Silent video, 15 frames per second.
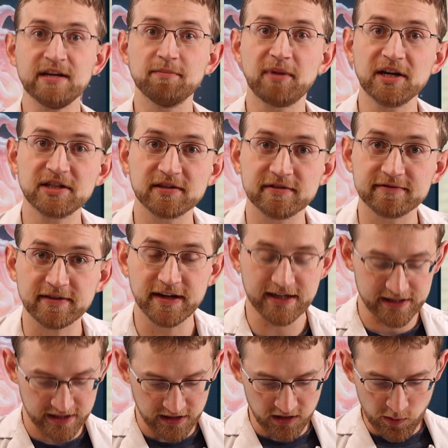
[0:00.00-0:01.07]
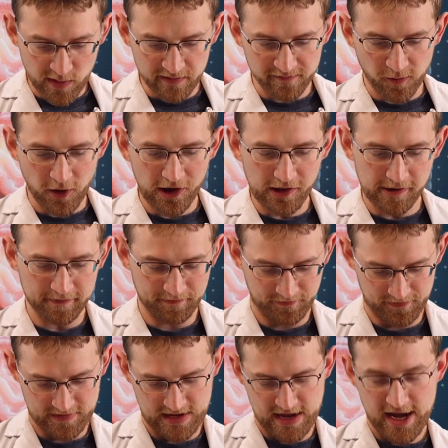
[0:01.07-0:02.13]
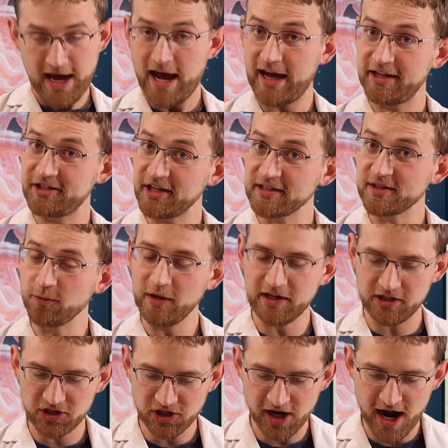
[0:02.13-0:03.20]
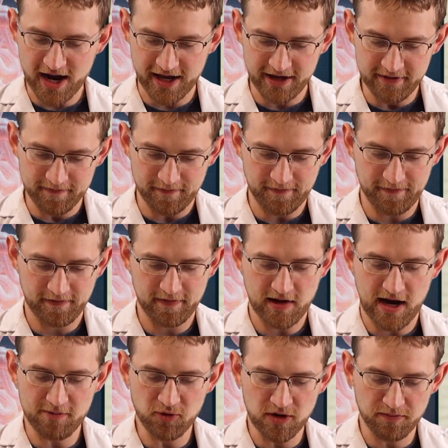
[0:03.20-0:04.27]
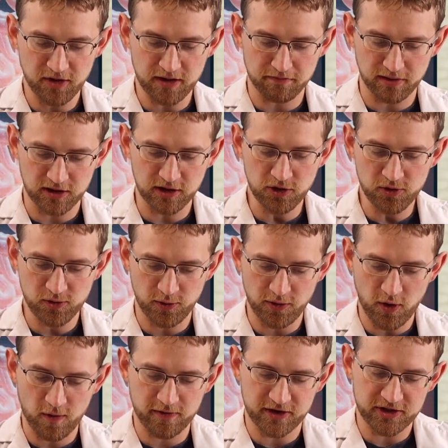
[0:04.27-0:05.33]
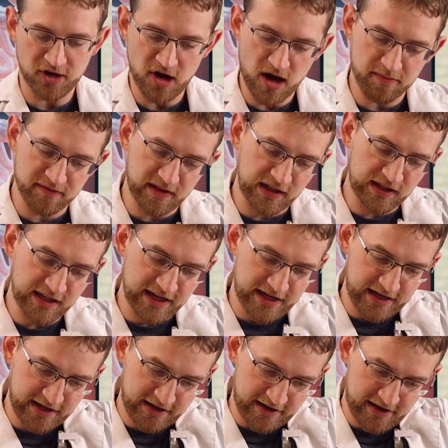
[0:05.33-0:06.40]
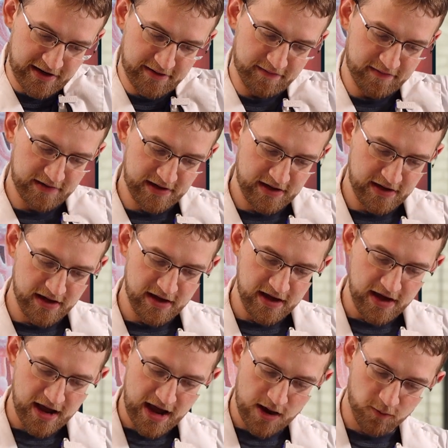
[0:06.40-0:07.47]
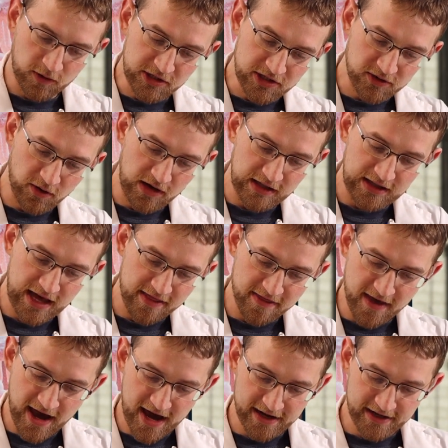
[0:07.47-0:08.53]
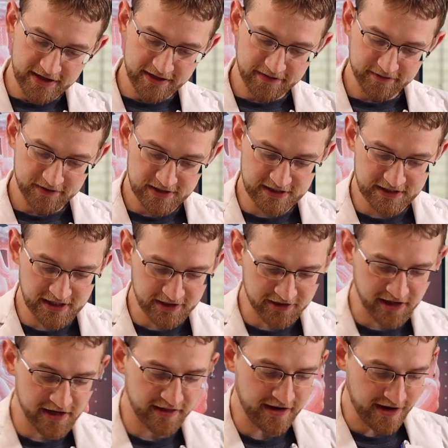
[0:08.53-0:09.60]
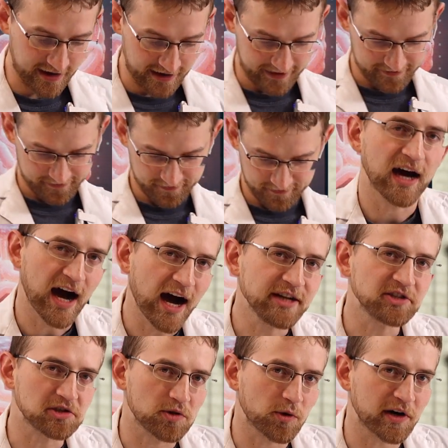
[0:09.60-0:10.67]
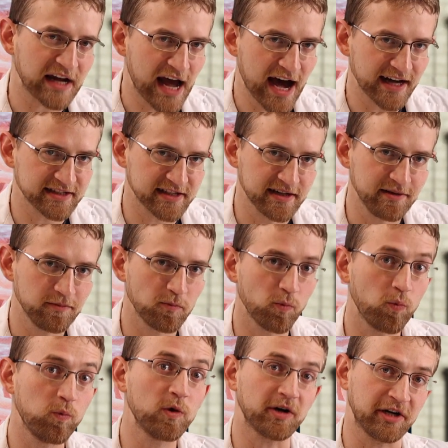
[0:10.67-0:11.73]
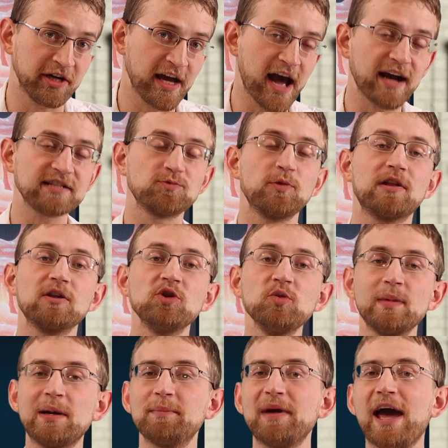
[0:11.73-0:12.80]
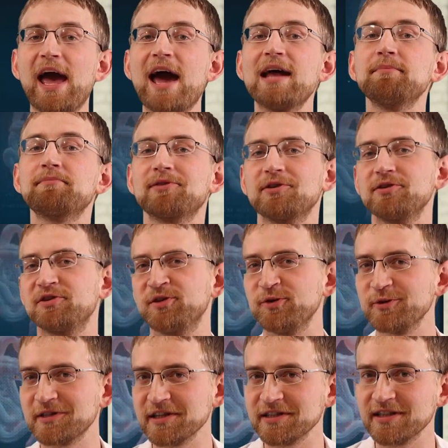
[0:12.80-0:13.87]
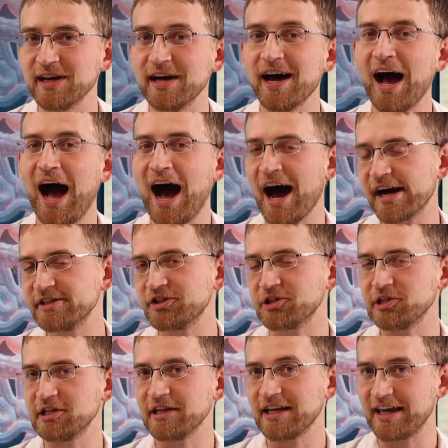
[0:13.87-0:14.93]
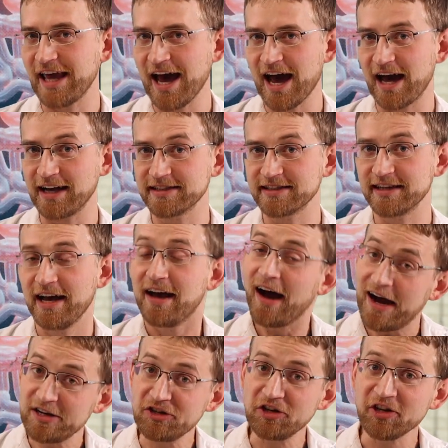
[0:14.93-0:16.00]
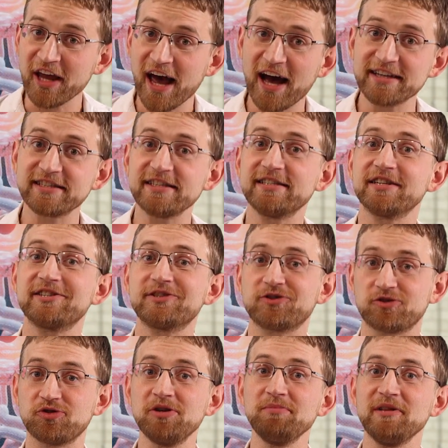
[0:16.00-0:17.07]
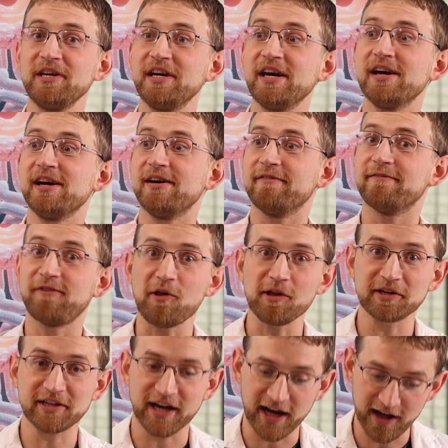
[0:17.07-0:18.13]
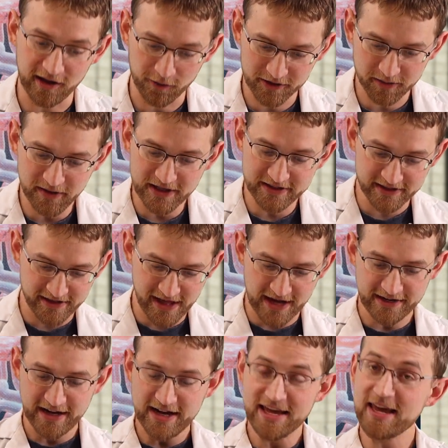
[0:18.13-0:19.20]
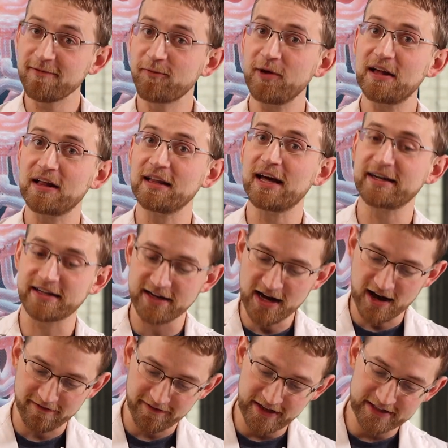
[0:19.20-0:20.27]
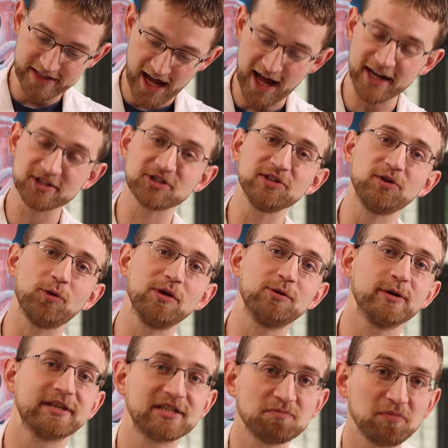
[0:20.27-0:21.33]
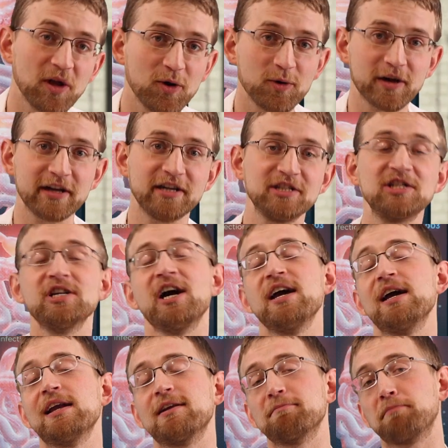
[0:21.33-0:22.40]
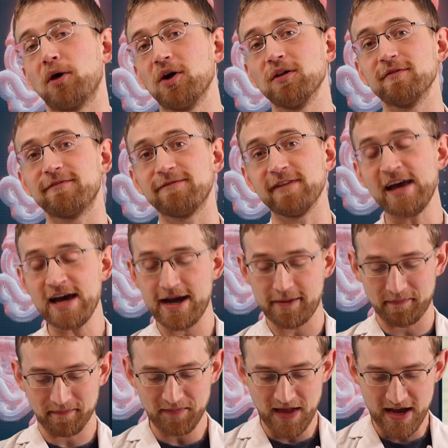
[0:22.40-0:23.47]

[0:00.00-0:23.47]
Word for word: a bunch of uh, aluminum foil and just so we can track it, I'm gonna put a balloon over top of the lid here. And we're just gonna let that sit right there hydrochloric acid reacts with aluminum and produces hydrogen gas. Hydrogen gas is extremely volatile, which means that if we collect enough, it's actually going to explode in a giant ball of flame.